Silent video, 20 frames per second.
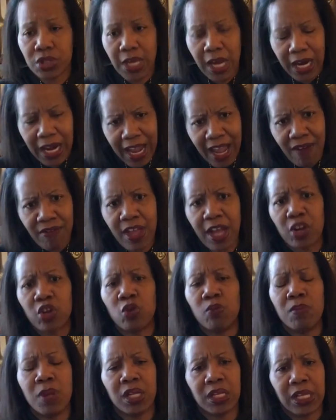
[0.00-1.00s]
kind of have that
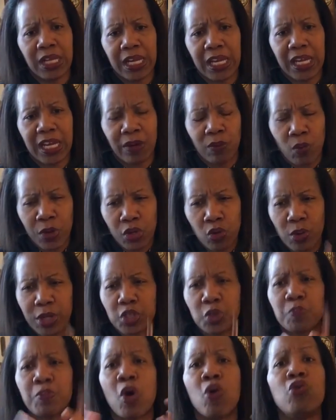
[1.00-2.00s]
humility. And when you
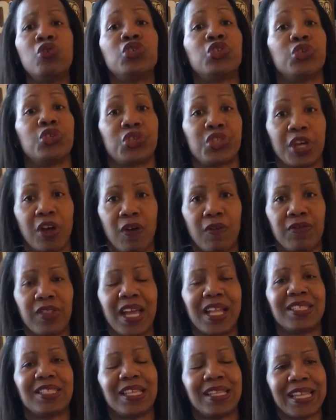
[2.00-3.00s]
expose yourself,
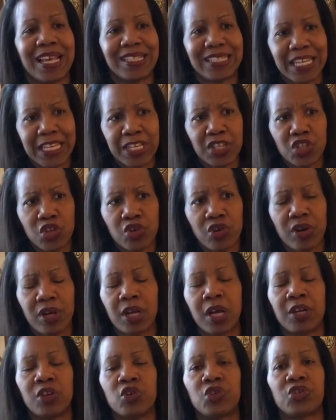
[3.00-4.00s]
that's, that's easier to
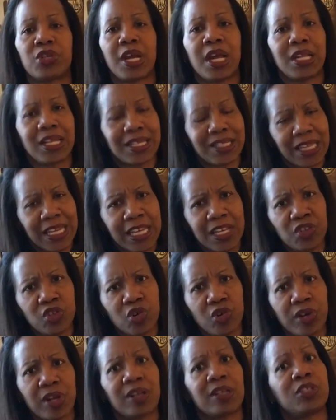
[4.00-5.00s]
understand, that's easier
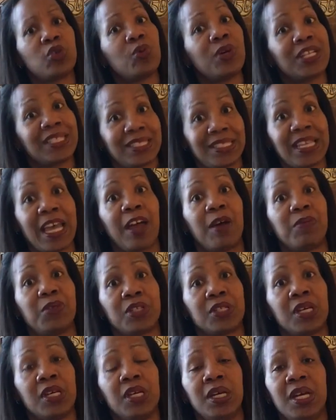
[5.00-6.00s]
to, to accept.
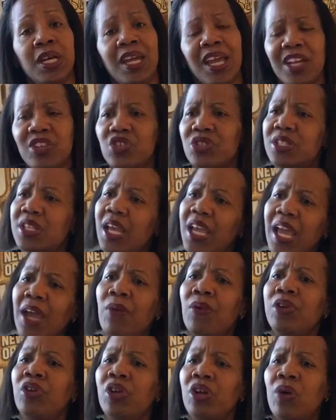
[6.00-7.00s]
And just say, hey, well,
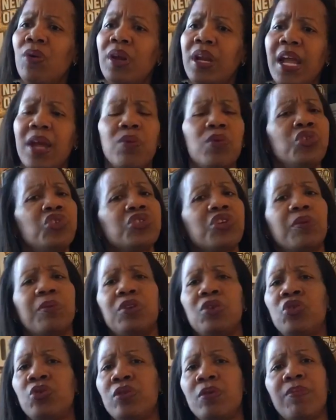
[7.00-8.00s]
you know what? Hey, we're just going to
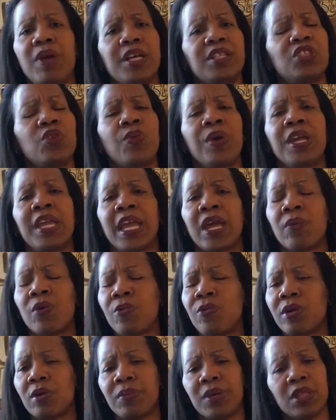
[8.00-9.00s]
do the best that we can. We
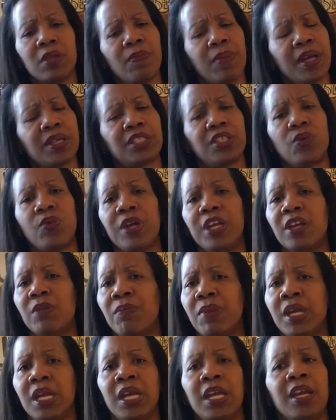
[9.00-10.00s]
want to be the best that we can
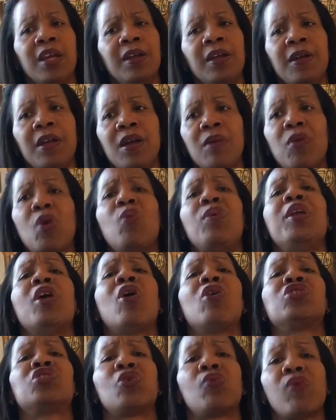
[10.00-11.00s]
be. But we
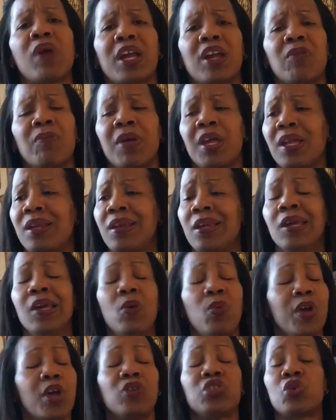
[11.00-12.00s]
also recommend,
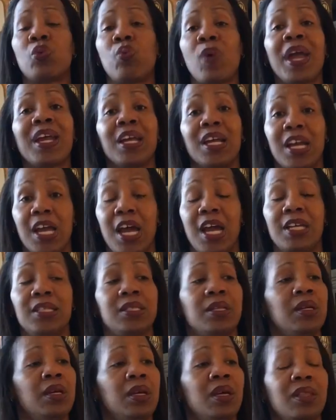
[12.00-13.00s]
we also recognize
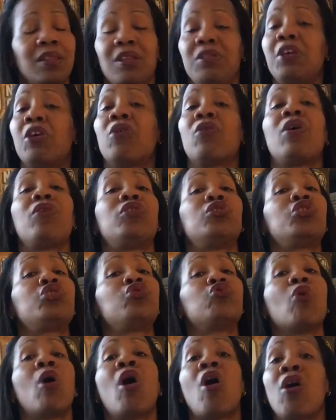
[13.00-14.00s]
that there are other
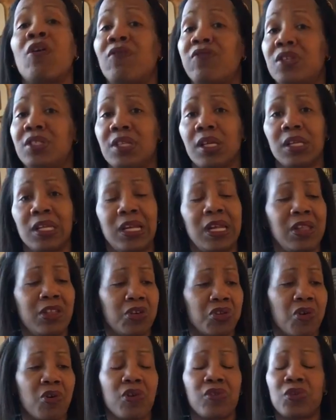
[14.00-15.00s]
strong facilities, there
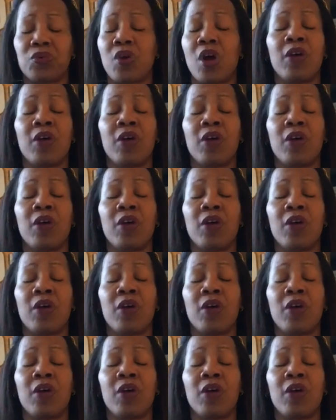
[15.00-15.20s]
are other